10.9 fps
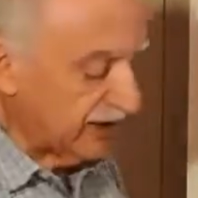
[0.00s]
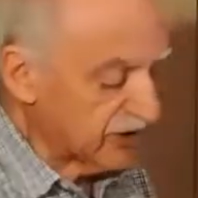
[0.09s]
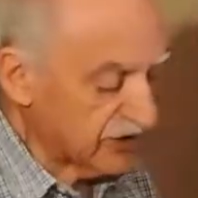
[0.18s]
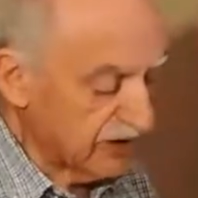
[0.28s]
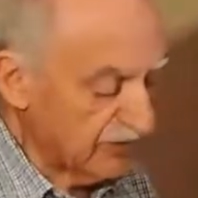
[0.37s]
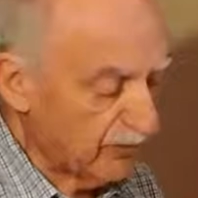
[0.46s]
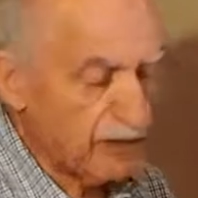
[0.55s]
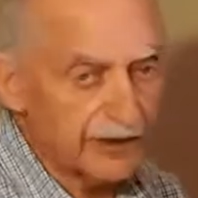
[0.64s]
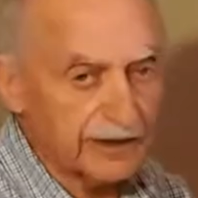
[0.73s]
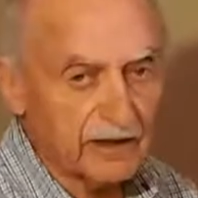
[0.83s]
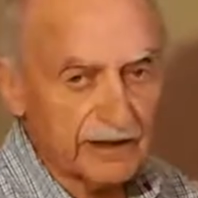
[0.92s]
energy of a
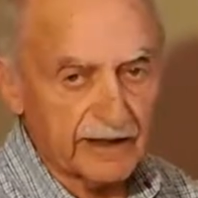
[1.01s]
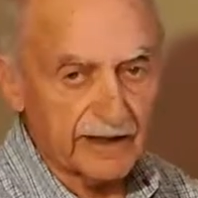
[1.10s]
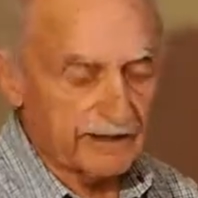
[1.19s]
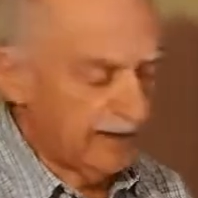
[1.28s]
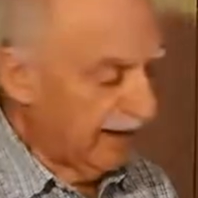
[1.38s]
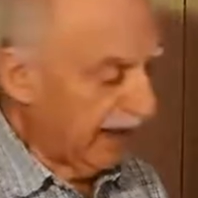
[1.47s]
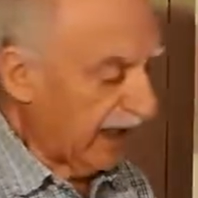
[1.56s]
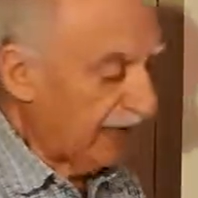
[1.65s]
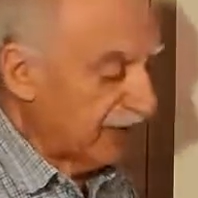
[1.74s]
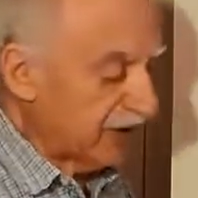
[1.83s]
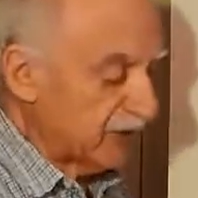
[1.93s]
body on it,
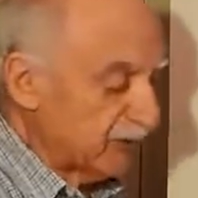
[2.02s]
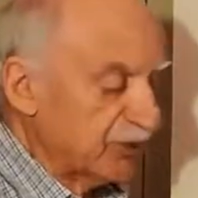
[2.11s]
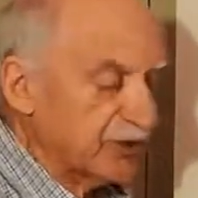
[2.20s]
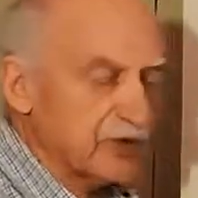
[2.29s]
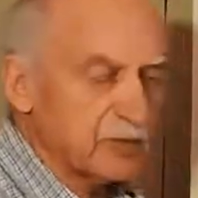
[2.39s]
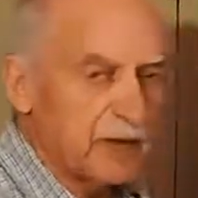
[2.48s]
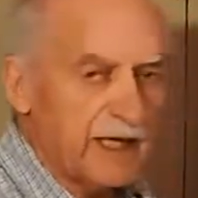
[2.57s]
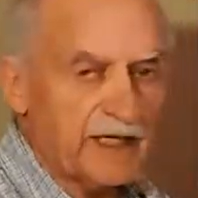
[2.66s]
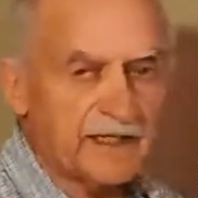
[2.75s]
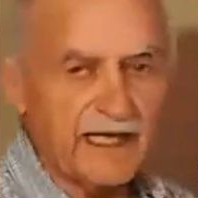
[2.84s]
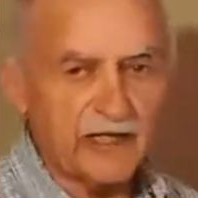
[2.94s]
if it's produced by
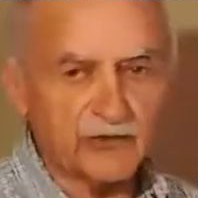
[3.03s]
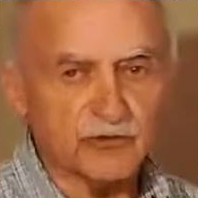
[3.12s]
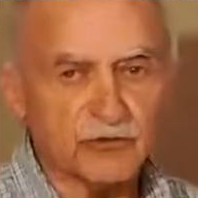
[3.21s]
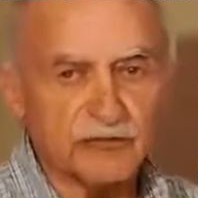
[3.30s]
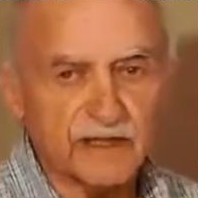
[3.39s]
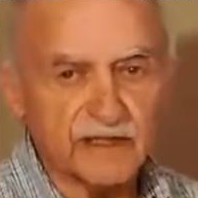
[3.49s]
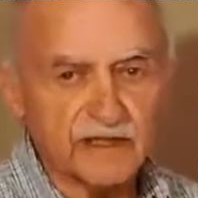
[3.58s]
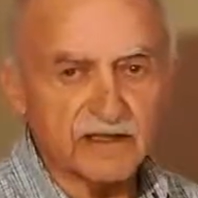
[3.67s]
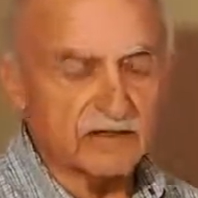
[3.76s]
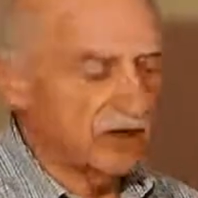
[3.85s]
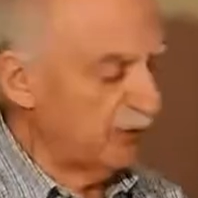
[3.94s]
a natural
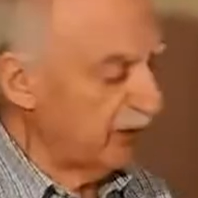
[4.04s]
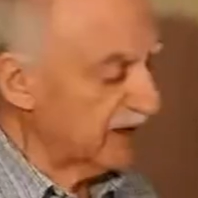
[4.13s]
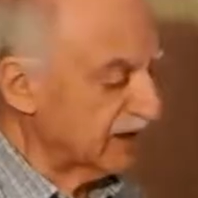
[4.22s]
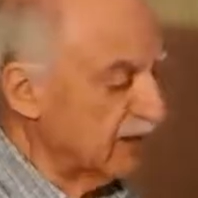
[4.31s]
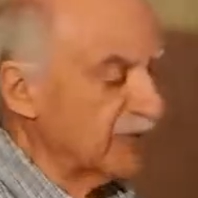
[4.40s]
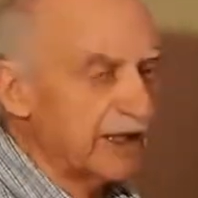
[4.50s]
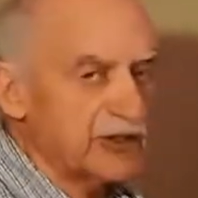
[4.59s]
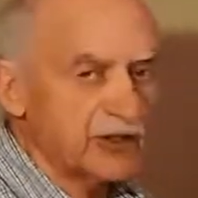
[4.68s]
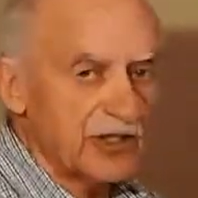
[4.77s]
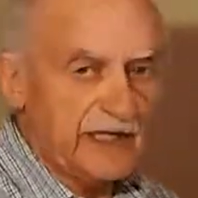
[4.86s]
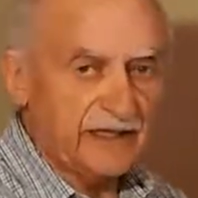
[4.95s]
means, not by somebody
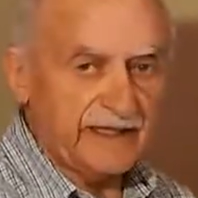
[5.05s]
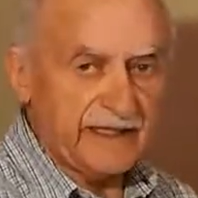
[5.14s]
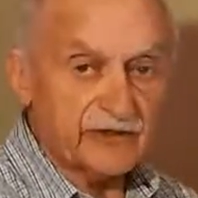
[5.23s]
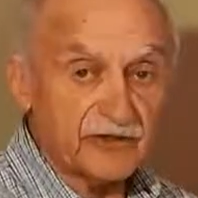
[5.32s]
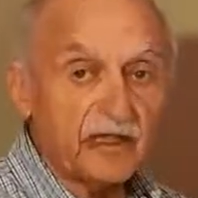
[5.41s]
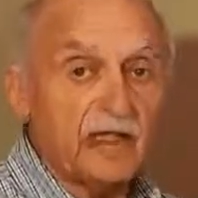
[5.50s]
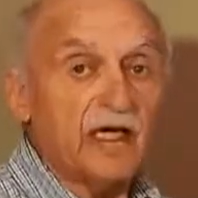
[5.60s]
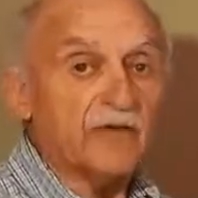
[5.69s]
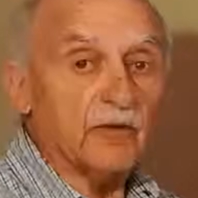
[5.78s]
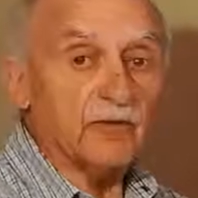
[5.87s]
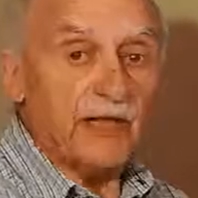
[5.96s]
injecting energy
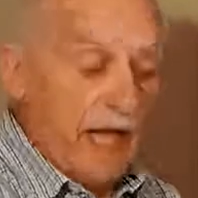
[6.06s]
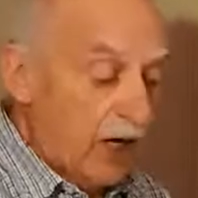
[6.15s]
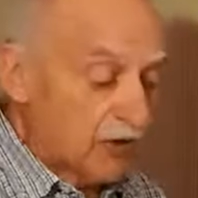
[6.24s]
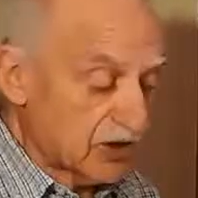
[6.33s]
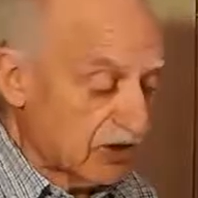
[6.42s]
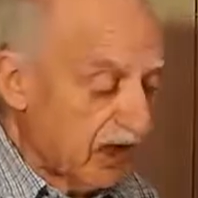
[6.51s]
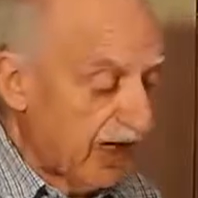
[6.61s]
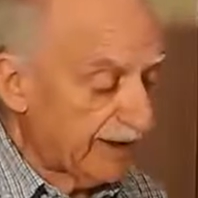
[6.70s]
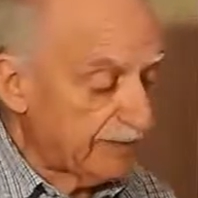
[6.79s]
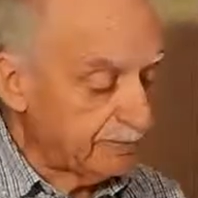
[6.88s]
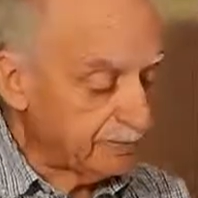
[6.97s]
from the outside.